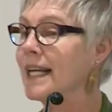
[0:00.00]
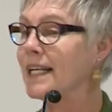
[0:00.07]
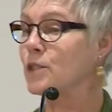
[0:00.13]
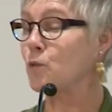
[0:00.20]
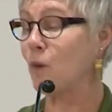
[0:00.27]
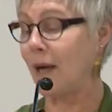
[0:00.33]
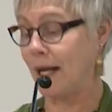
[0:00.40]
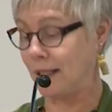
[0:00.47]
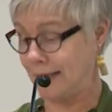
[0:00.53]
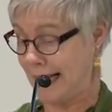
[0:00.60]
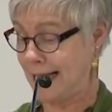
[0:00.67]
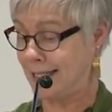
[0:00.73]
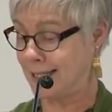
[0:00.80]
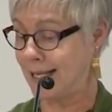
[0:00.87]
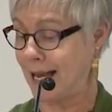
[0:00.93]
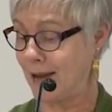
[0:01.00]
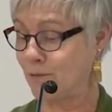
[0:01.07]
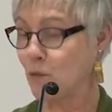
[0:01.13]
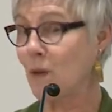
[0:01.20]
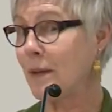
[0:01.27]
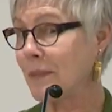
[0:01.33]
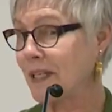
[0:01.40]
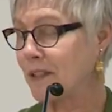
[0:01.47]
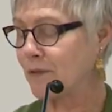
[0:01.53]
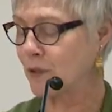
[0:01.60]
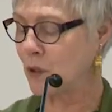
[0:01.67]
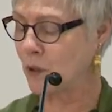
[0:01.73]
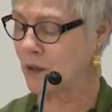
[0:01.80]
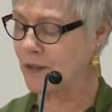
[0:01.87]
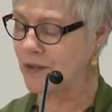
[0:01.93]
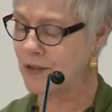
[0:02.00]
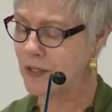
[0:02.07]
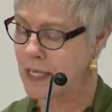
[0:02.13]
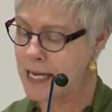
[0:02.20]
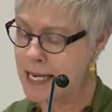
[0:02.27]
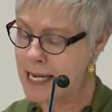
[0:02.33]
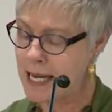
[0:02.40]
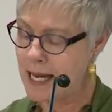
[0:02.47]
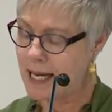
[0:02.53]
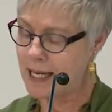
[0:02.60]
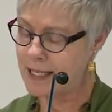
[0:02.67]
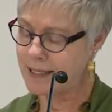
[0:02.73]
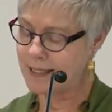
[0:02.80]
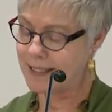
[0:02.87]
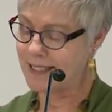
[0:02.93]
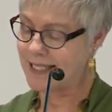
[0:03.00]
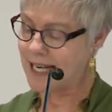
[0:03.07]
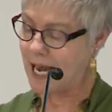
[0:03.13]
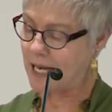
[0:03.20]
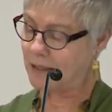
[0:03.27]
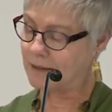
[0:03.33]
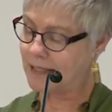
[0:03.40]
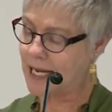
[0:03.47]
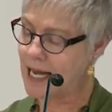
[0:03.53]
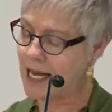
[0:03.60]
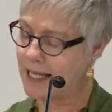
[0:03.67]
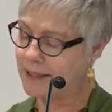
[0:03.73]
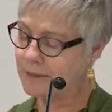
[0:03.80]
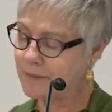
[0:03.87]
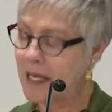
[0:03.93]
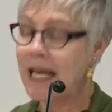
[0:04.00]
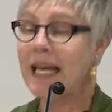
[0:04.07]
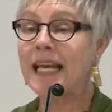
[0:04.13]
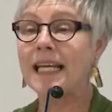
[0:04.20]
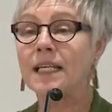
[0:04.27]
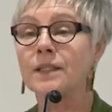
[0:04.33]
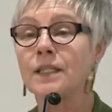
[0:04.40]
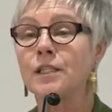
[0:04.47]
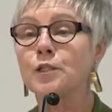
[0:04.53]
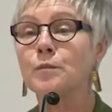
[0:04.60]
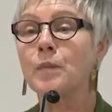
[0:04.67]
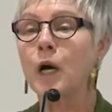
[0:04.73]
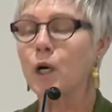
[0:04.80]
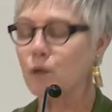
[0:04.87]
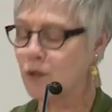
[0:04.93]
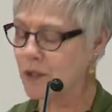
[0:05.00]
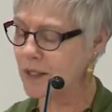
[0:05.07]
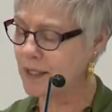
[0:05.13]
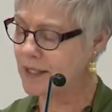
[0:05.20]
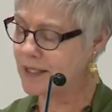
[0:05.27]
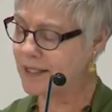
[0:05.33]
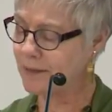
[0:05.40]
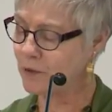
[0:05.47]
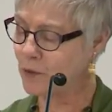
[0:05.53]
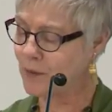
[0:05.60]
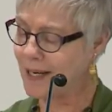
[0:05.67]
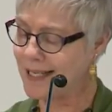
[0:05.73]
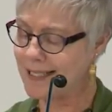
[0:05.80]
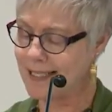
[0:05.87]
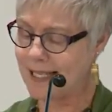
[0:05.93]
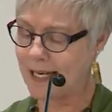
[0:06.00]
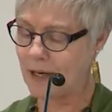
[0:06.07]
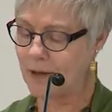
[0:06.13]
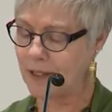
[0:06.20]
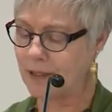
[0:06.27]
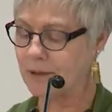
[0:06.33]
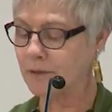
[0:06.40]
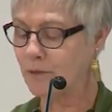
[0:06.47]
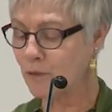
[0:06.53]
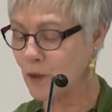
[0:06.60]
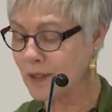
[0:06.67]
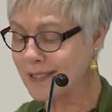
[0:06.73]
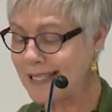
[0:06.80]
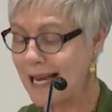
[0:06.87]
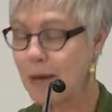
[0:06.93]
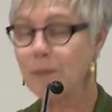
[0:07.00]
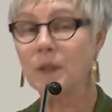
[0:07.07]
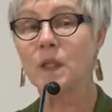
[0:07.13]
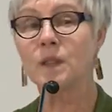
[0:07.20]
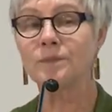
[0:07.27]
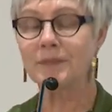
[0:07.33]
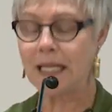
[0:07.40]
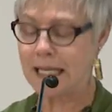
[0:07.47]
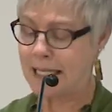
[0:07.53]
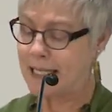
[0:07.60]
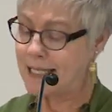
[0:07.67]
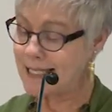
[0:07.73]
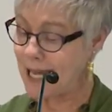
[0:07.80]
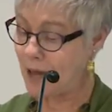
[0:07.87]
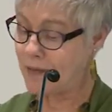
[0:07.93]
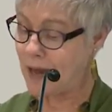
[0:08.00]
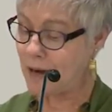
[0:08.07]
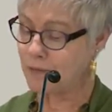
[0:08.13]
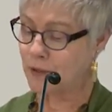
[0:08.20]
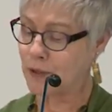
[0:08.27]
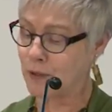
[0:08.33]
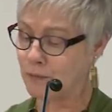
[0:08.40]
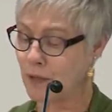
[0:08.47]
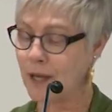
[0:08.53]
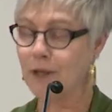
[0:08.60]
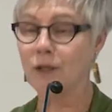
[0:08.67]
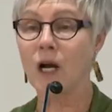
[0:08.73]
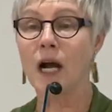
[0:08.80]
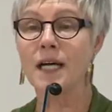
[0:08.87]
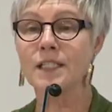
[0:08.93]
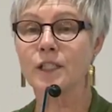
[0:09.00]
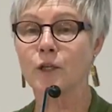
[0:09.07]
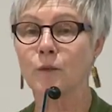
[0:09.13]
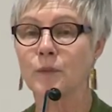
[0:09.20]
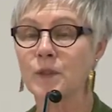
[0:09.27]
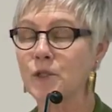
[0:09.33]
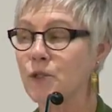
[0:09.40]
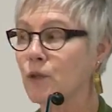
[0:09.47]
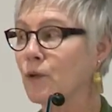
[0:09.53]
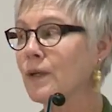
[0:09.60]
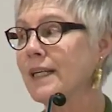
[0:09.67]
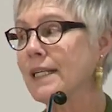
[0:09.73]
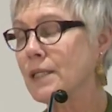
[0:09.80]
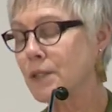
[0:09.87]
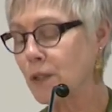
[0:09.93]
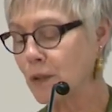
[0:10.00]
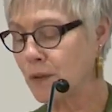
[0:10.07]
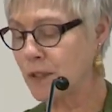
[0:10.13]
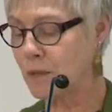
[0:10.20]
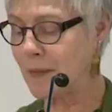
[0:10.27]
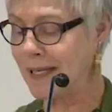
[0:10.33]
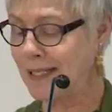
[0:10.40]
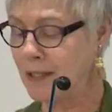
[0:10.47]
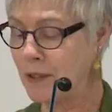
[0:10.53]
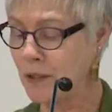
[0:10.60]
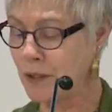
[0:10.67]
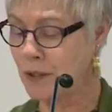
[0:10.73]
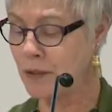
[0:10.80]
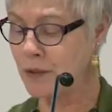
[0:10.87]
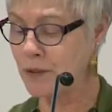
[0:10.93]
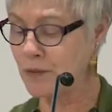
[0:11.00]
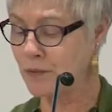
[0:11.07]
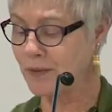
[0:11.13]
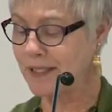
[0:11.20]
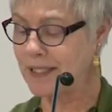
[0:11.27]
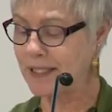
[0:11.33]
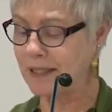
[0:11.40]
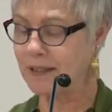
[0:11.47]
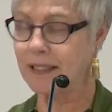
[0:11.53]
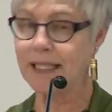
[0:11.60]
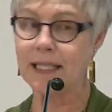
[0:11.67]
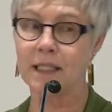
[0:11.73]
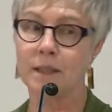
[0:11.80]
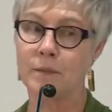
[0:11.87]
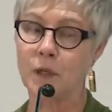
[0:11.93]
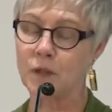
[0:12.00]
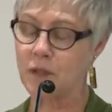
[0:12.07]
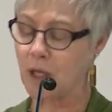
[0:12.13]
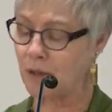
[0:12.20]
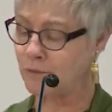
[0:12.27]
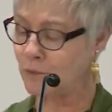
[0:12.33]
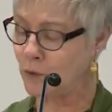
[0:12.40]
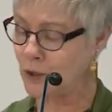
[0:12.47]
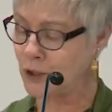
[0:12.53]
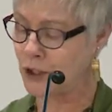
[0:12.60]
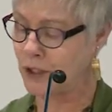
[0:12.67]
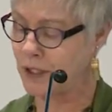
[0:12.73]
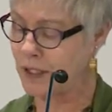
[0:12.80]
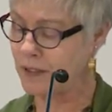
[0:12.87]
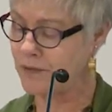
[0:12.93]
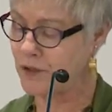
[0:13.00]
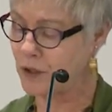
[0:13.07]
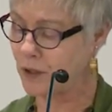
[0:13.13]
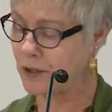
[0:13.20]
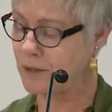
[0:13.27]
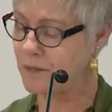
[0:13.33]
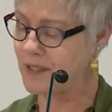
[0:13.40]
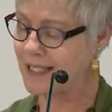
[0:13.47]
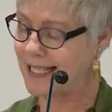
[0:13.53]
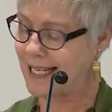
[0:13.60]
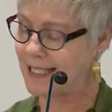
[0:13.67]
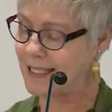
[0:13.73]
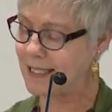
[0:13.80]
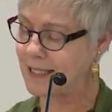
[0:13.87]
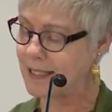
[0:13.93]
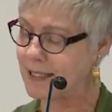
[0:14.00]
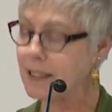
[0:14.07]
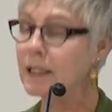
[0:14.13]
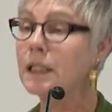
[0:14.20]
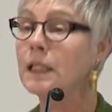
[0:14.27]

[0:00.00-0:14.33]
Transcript: as well, as have women, of course, since Title IX in this post-civil rights era. For example, South African runner Oscar Pistorius, who has been in the news recently in the most unfortunate of circumstances,